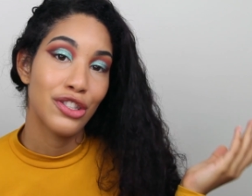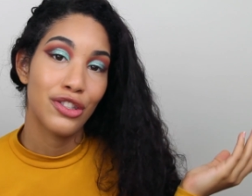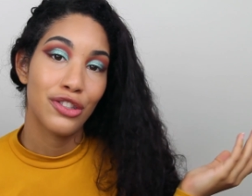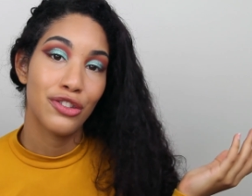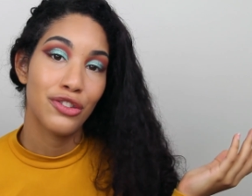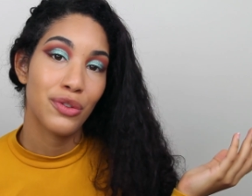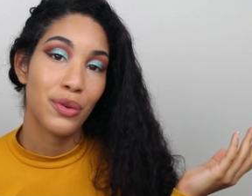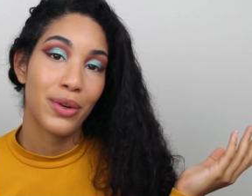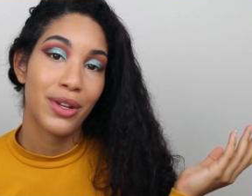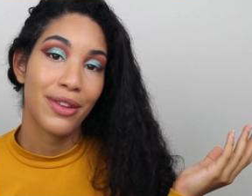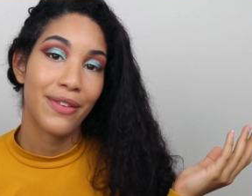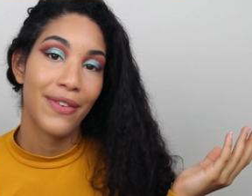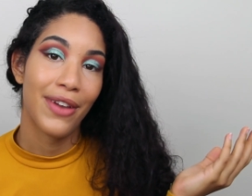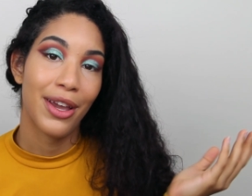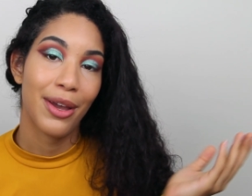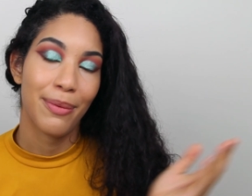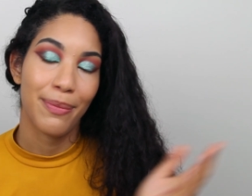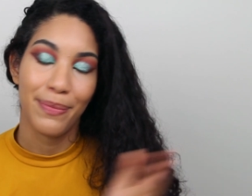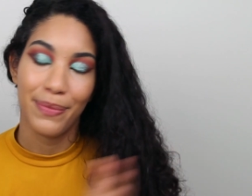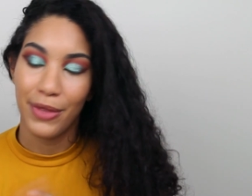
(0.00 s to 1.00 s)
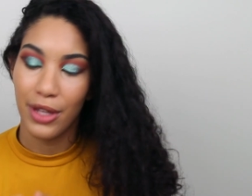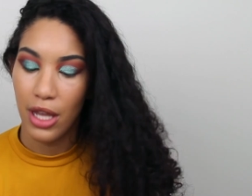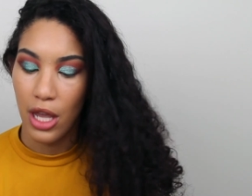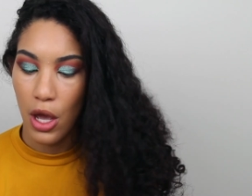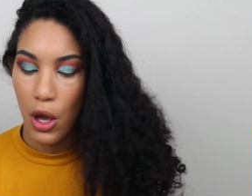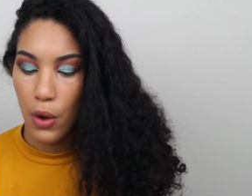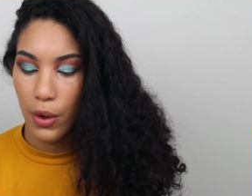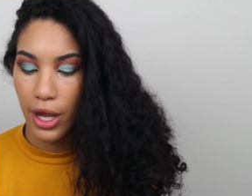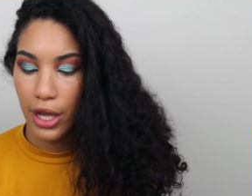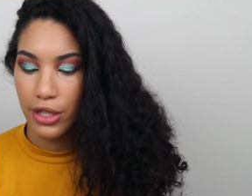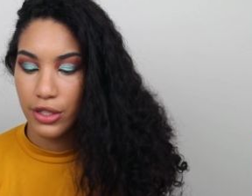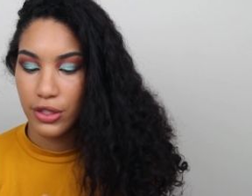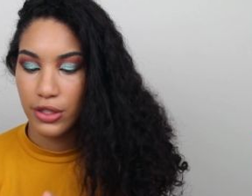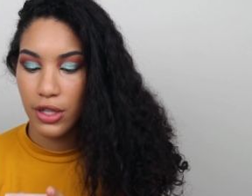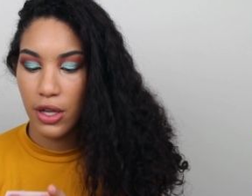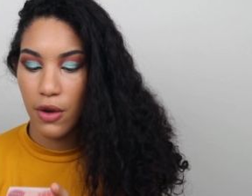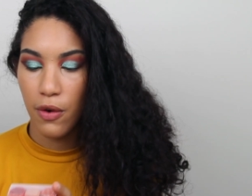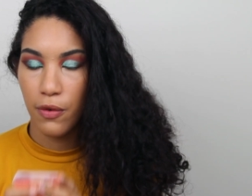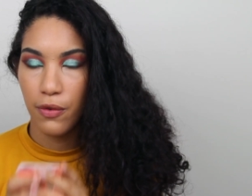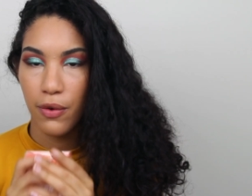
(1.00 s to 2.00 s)
just join the fam. Okay,
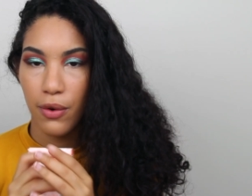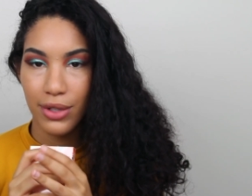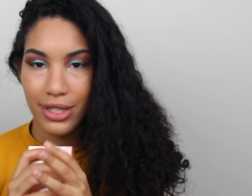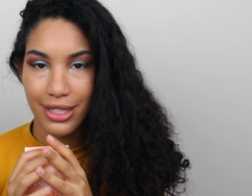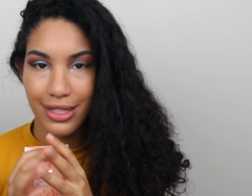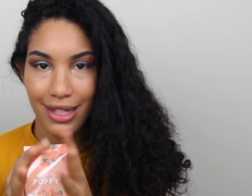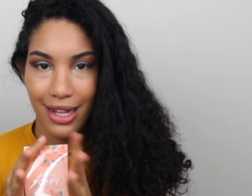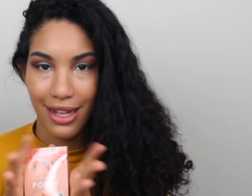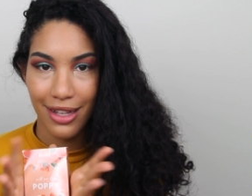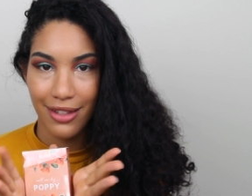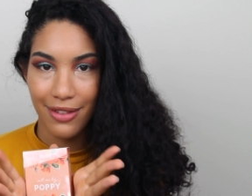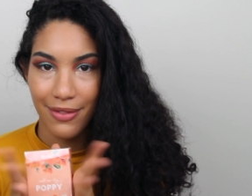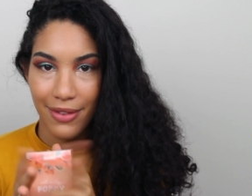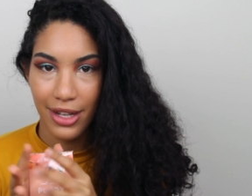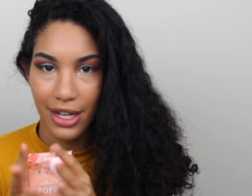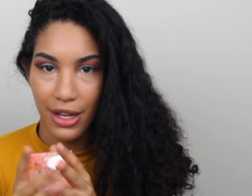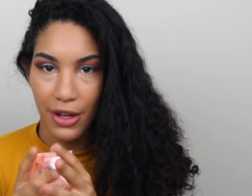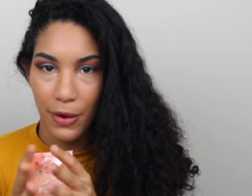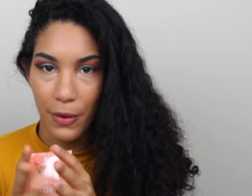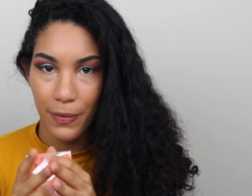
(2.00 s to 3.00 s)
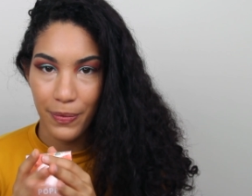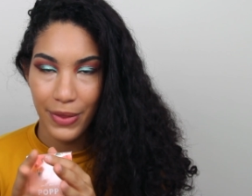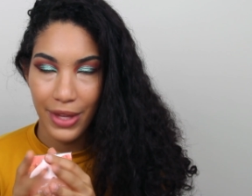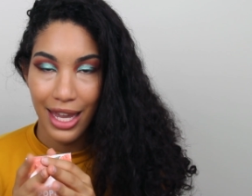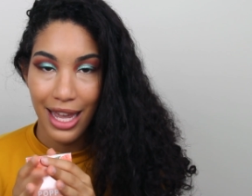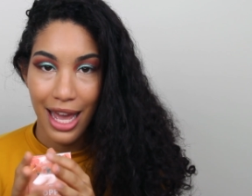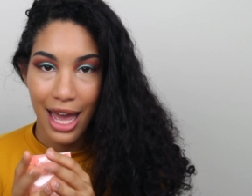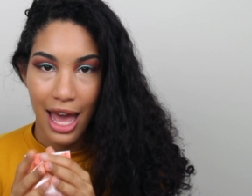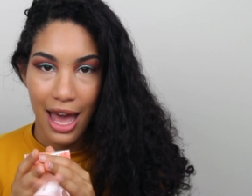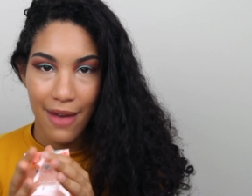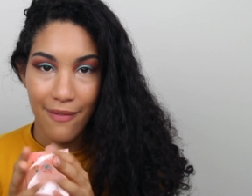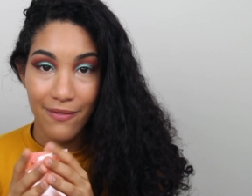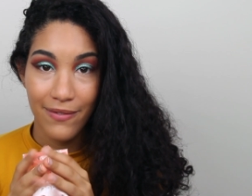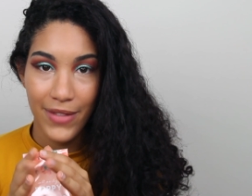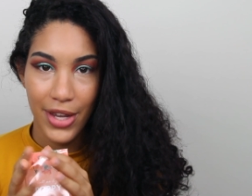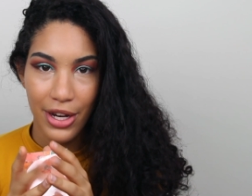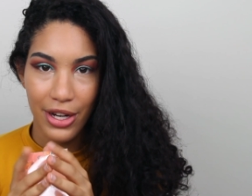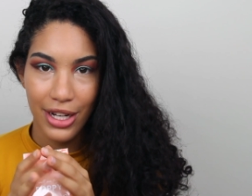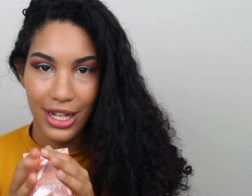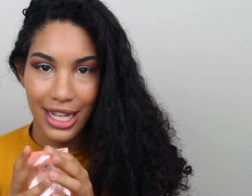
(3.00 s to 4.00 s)
so for today's video, I'm
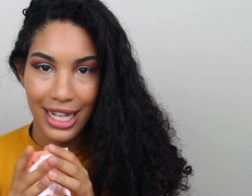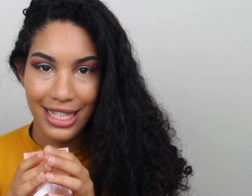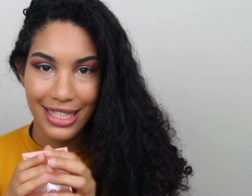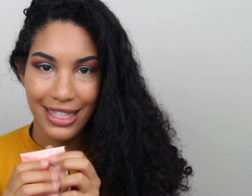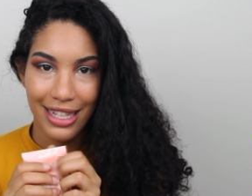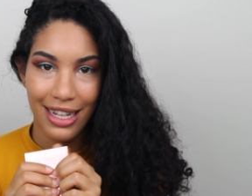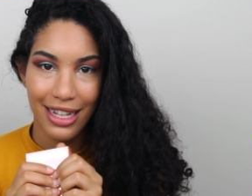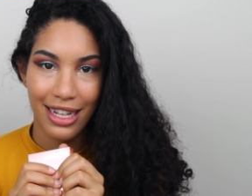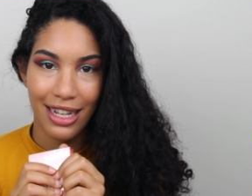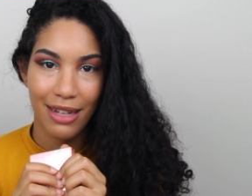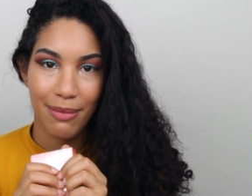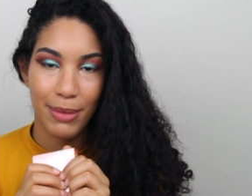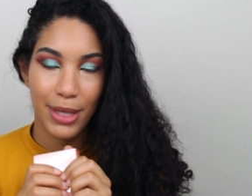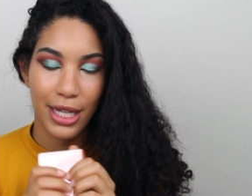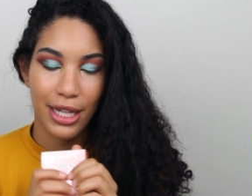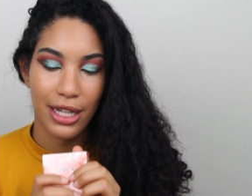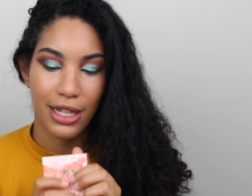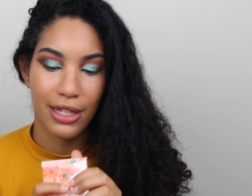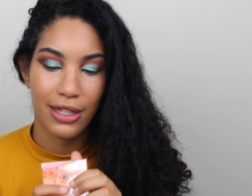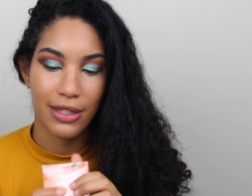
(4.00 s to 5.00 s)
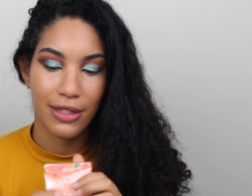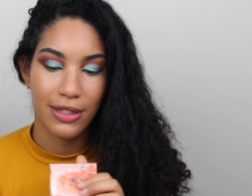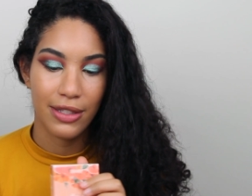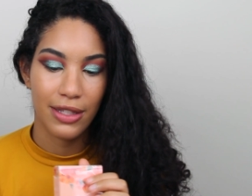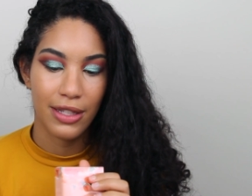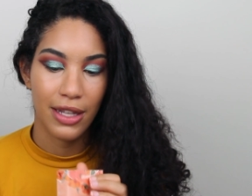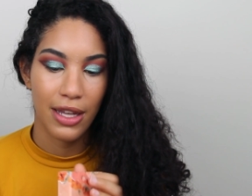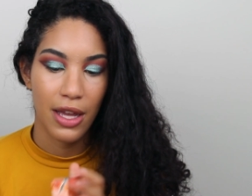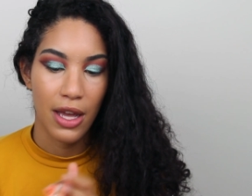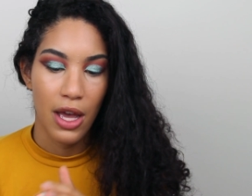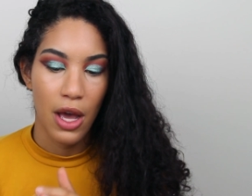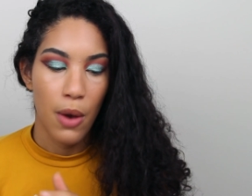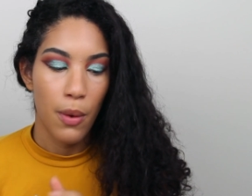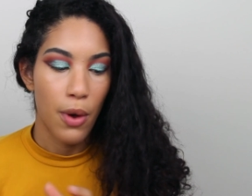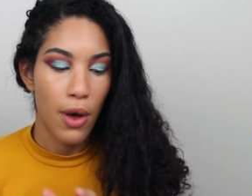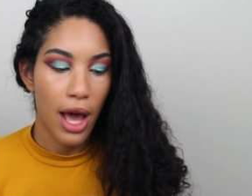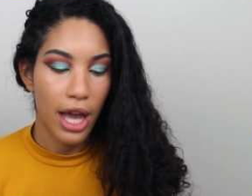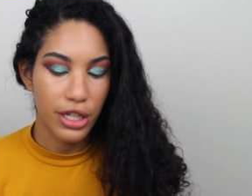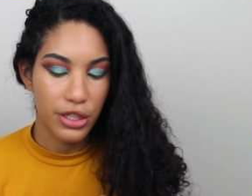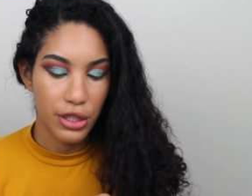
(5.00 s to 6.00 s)
fairly excited because,
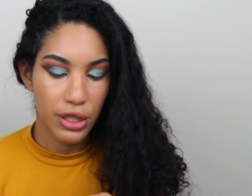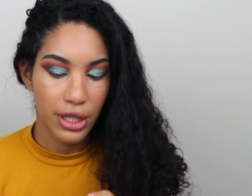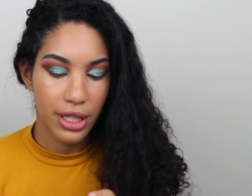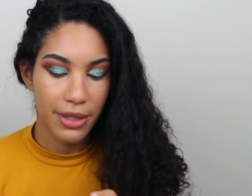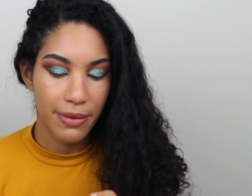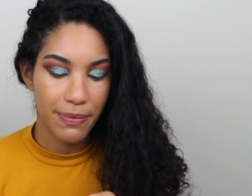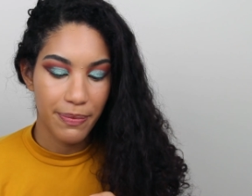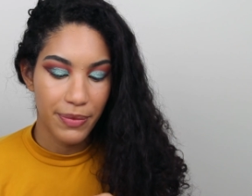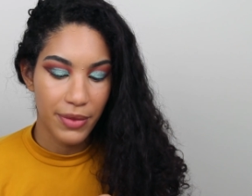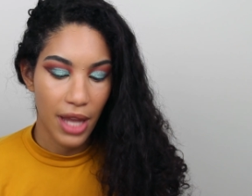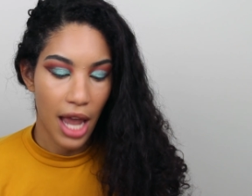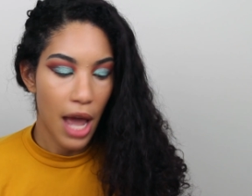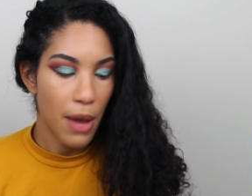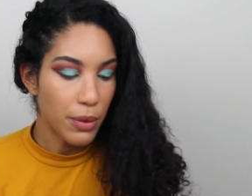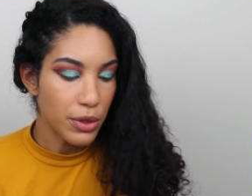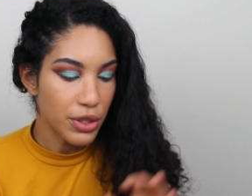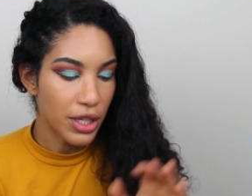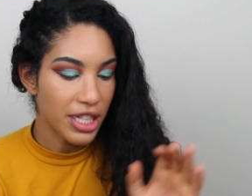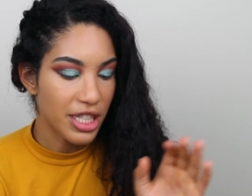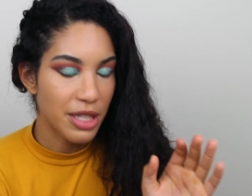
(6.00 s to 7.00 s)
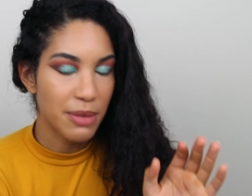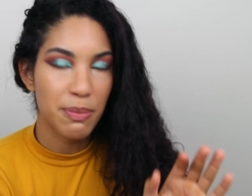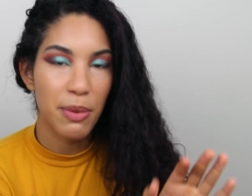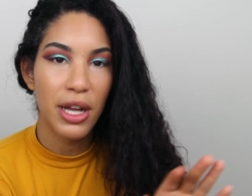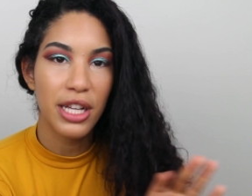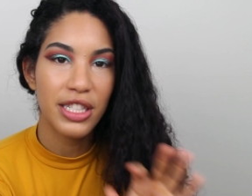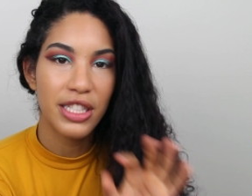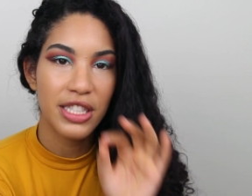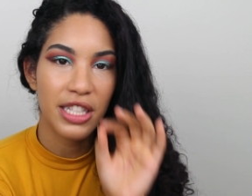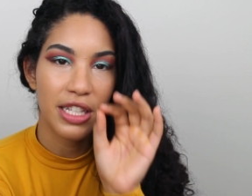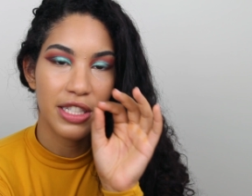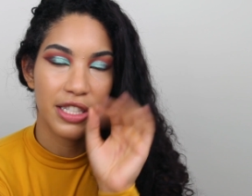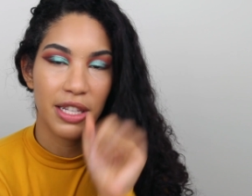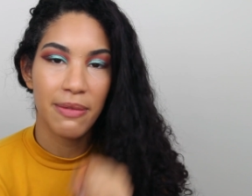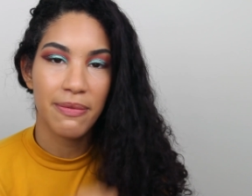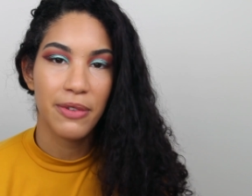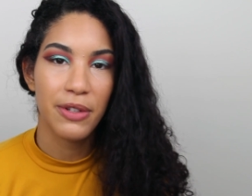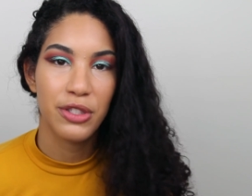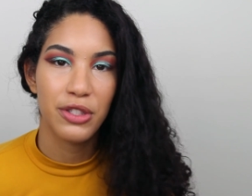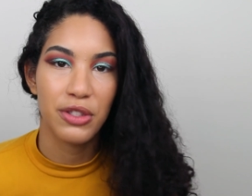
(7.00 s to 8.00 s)
well, actually, I want to express
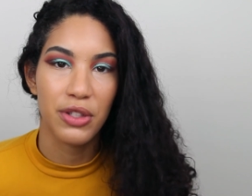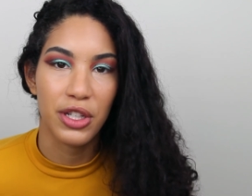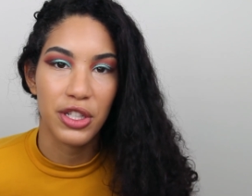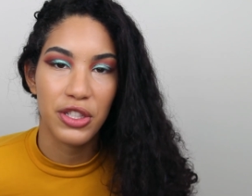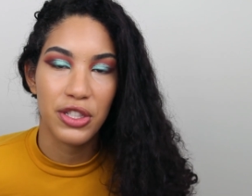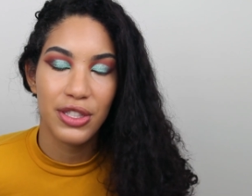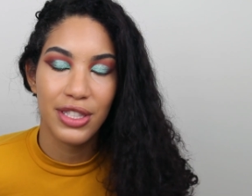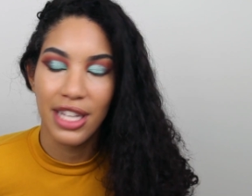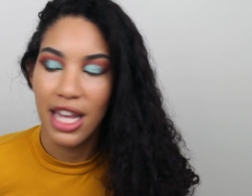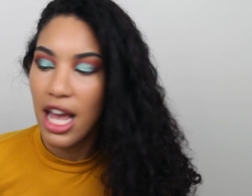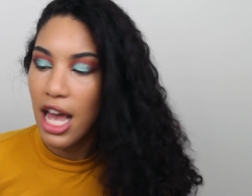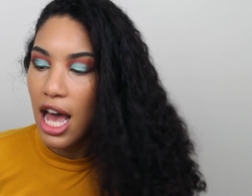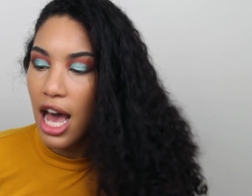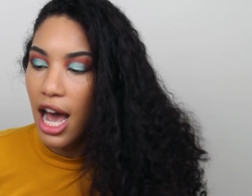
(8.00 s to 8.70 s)
some frustrations.